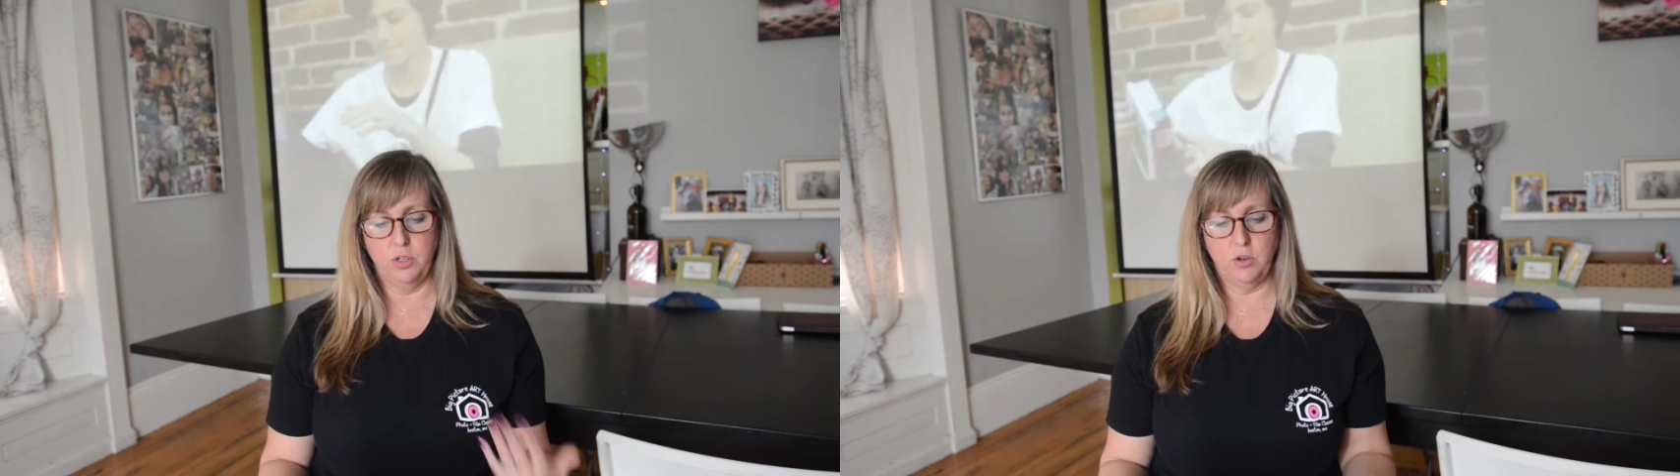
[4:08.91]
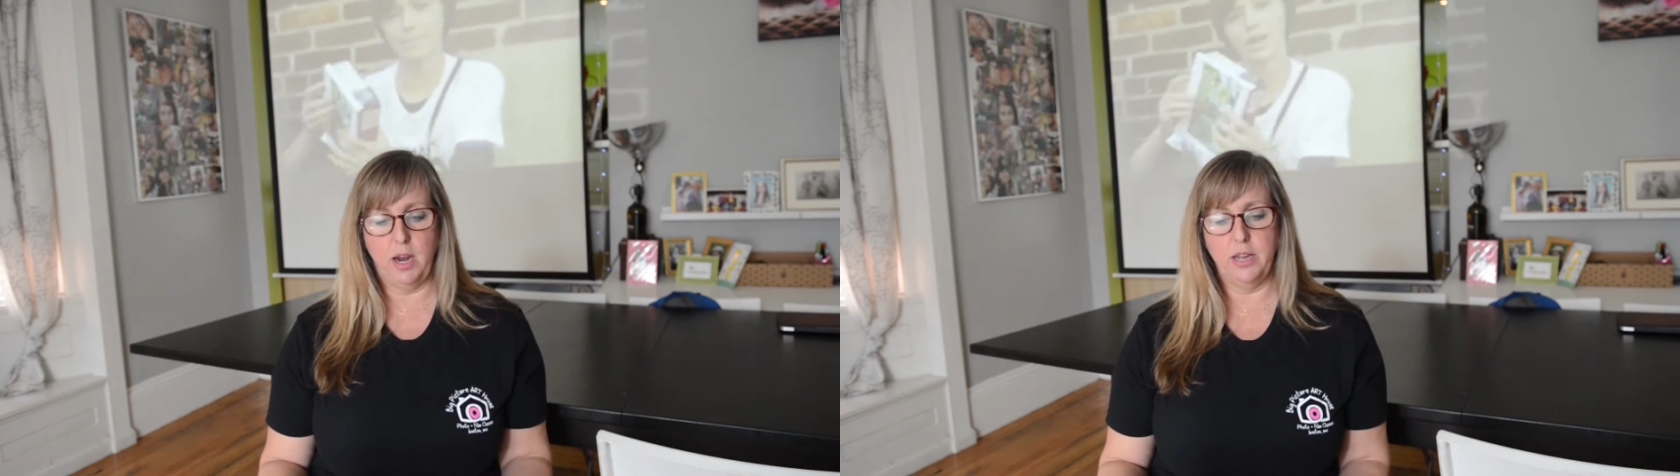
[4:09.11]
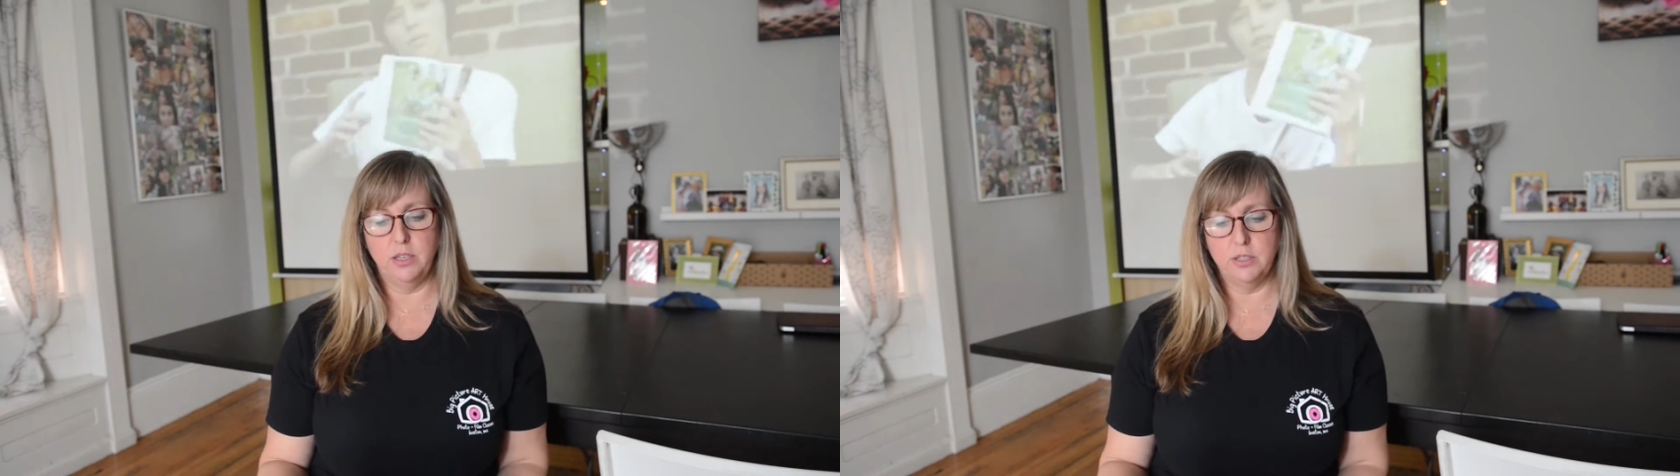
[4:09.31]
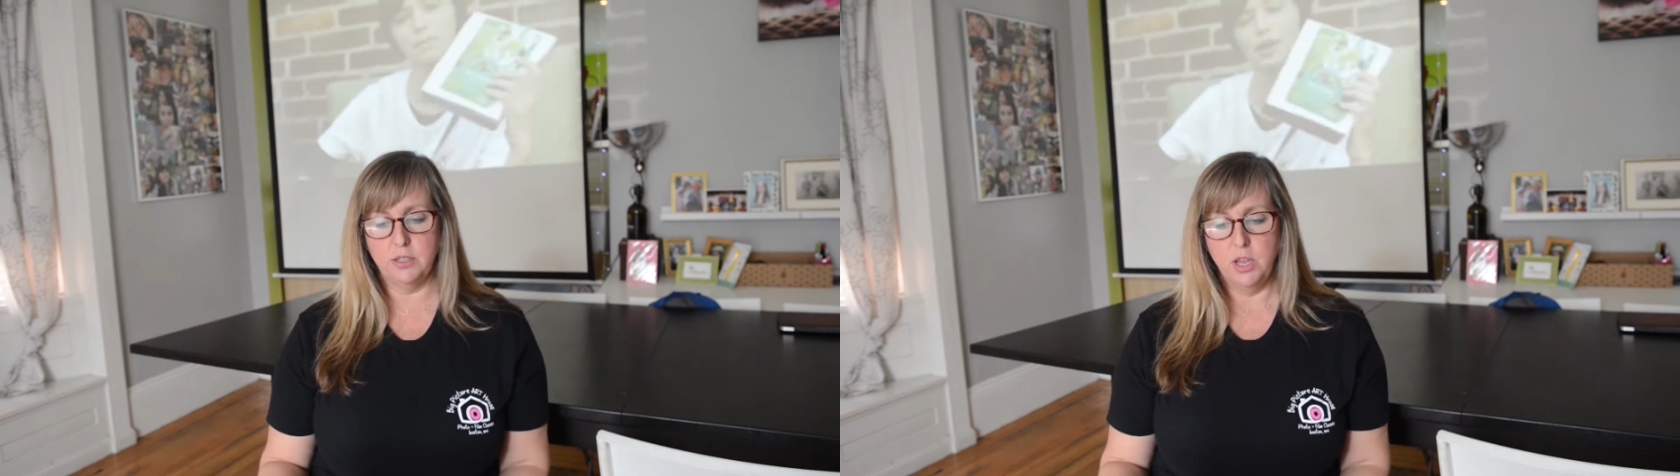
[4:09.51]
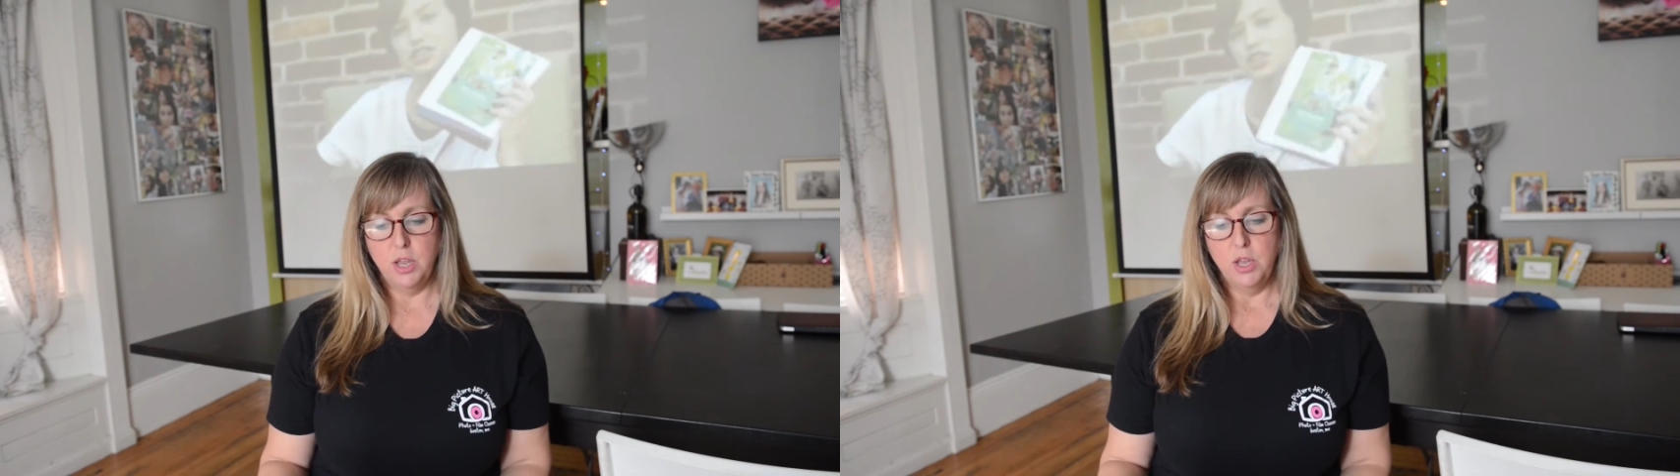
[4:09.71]
the
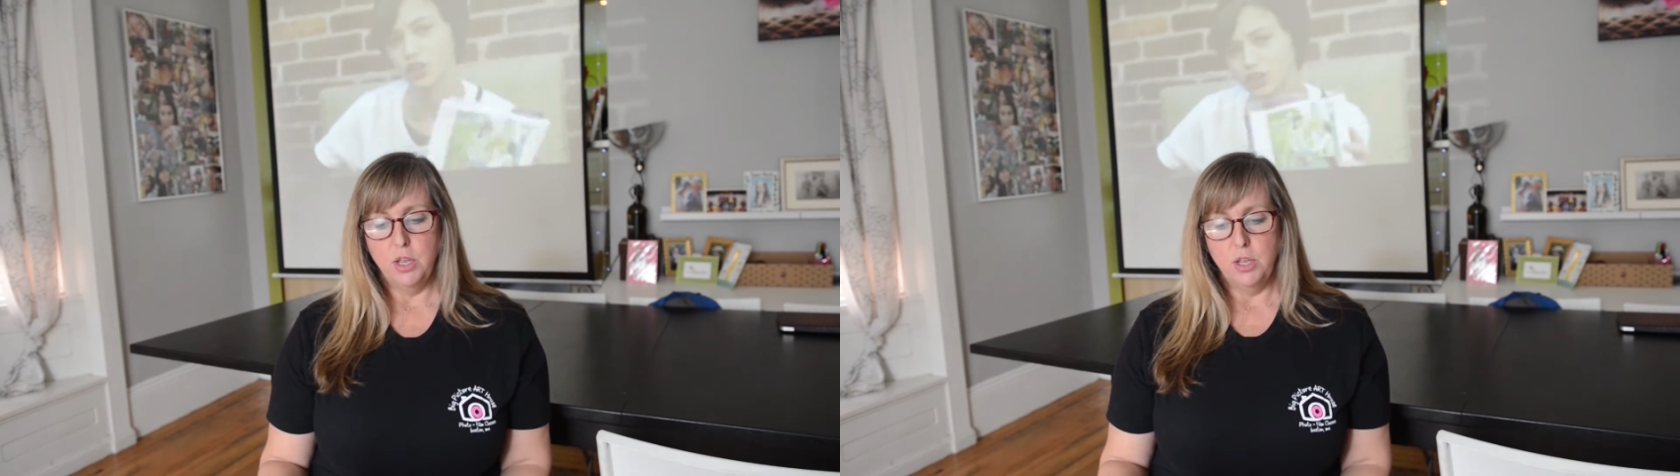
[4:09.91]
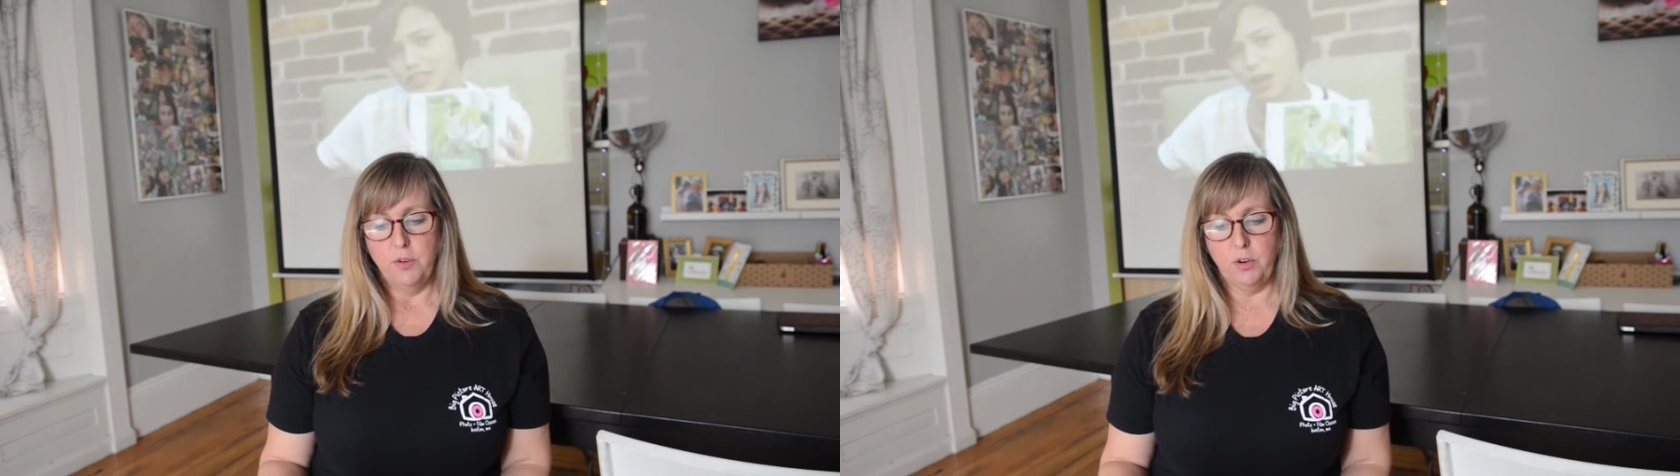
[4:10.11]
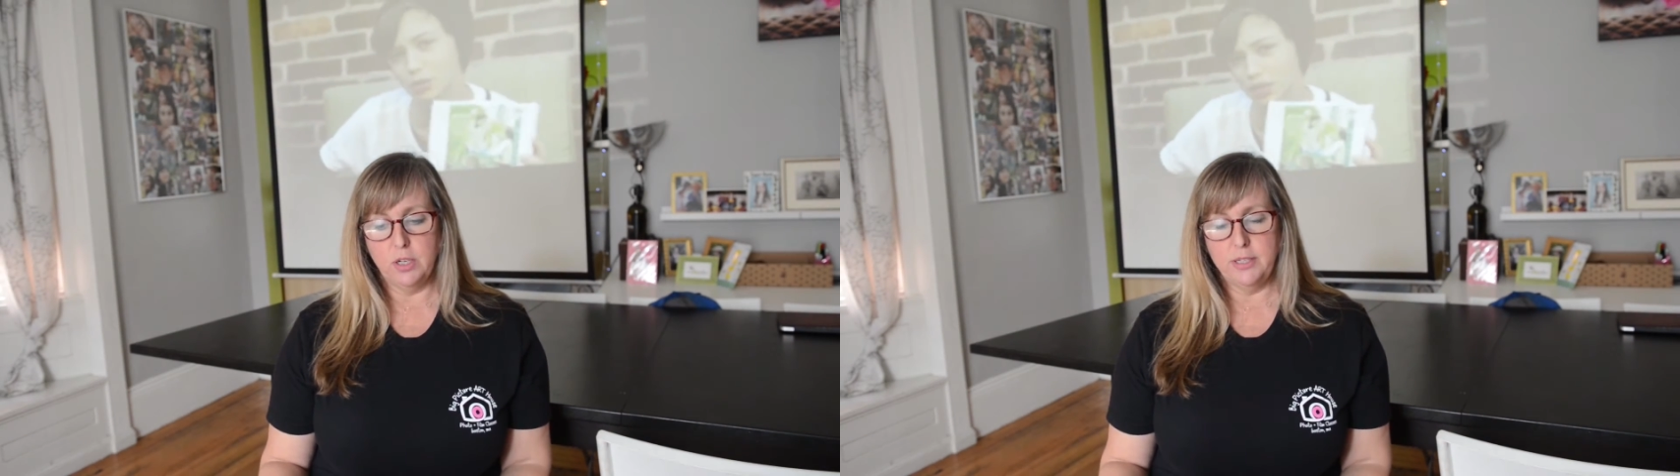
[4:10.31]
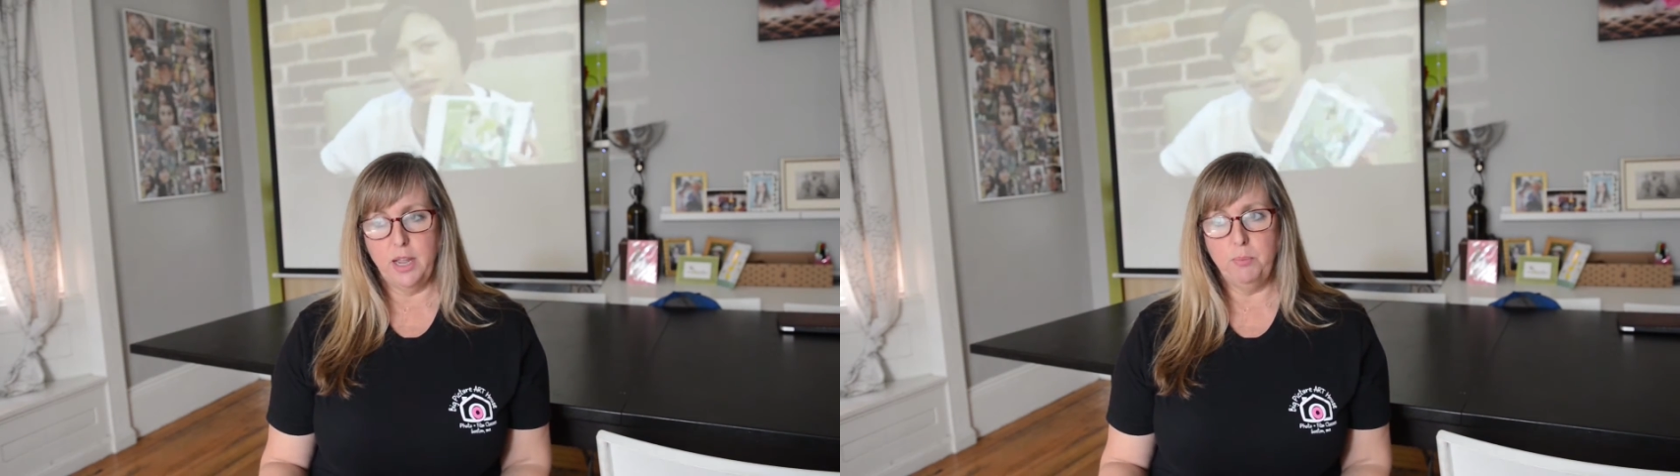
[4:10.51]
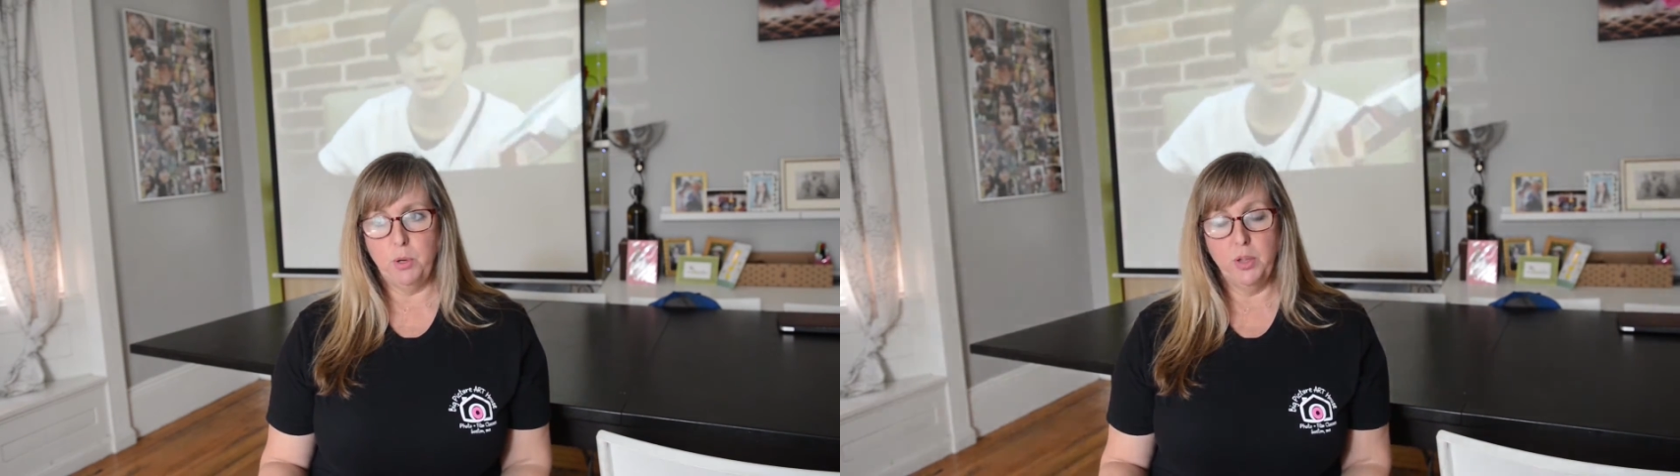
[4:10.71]
trials. For example,